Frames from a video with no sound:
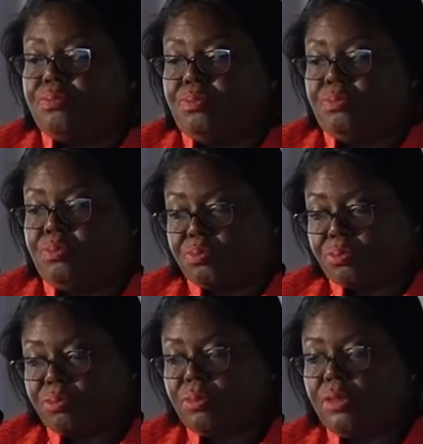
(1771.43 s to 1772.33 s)

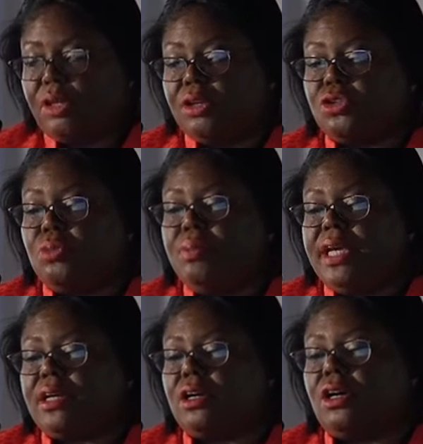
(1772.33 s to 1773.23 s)

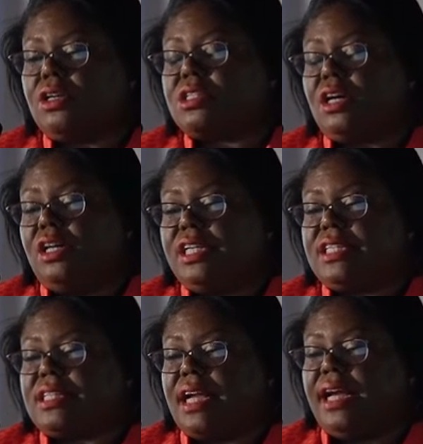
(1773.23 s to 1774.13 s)
us
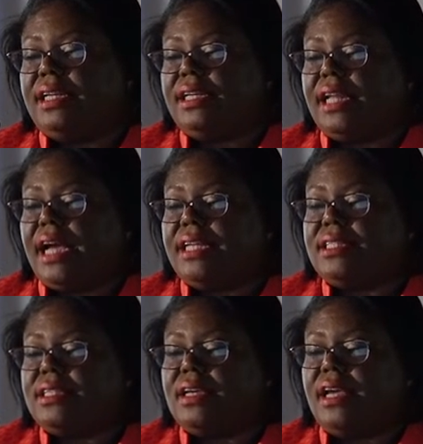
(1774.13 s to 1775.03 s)
understand that